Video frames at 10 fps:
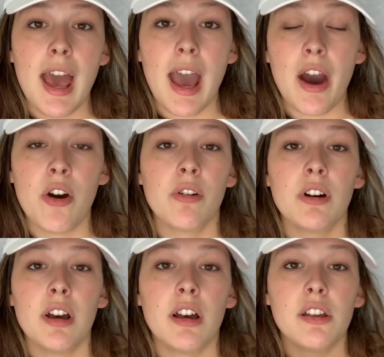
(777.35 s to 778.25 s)
how
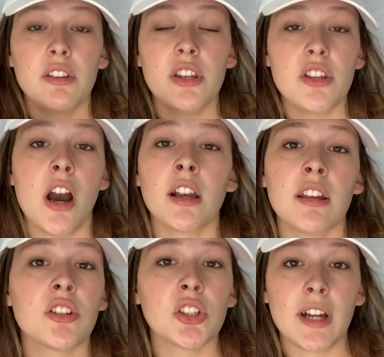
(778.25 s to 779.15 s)
the young
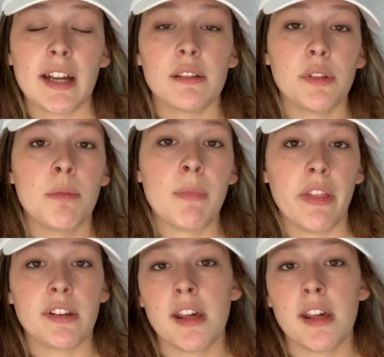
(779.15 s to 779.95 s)
interacts with the mothers,